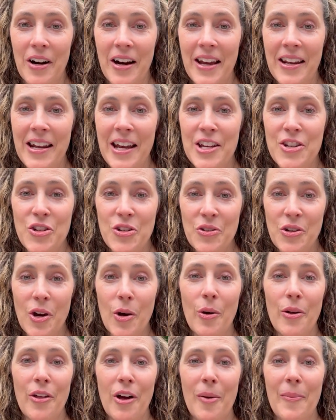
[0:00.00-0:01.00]
and as you know,
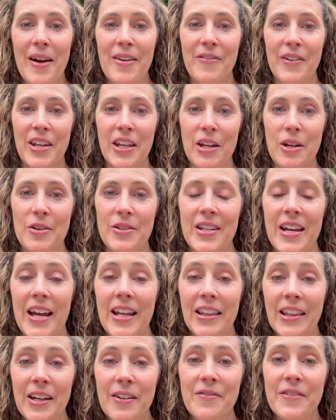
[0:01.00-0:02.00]
with all my videos, I
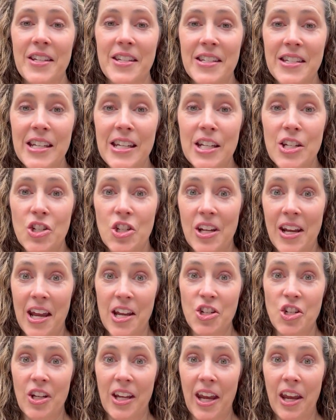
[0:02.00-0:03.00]
love to teach and
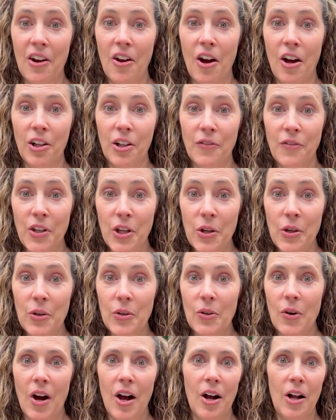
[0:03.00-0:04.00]
educate all of
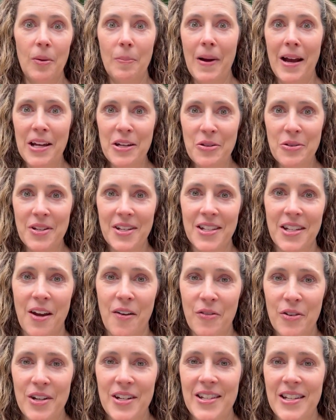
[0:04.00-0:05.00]
you, all my new
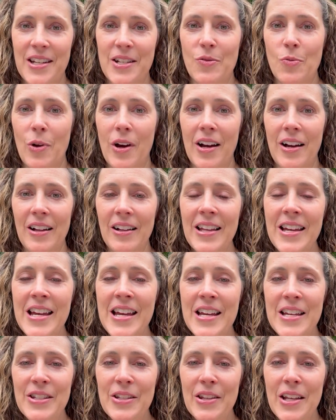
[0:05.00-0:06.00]
discoveries as well.
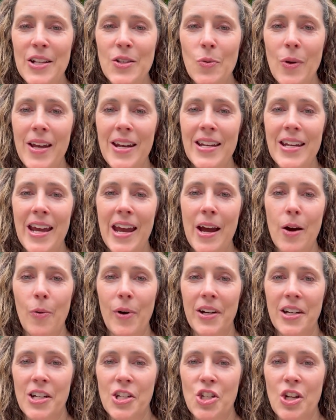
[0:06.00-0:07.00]
So that's why today I
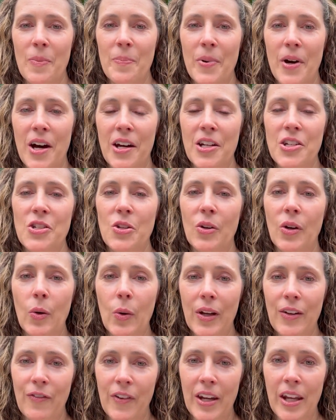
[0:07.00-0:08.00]
wanted to jump on and do a
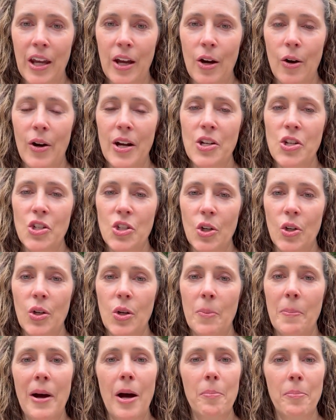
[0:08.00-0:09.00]
quick video and show you
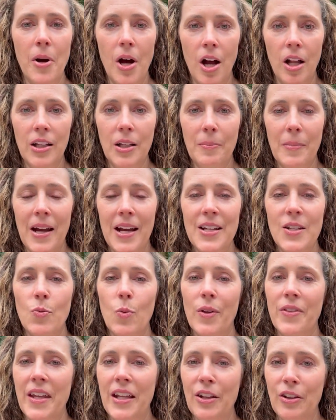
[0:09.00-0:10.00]
about pollen mites,
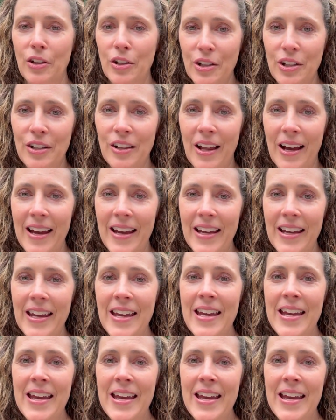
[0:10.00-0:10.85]
what they look like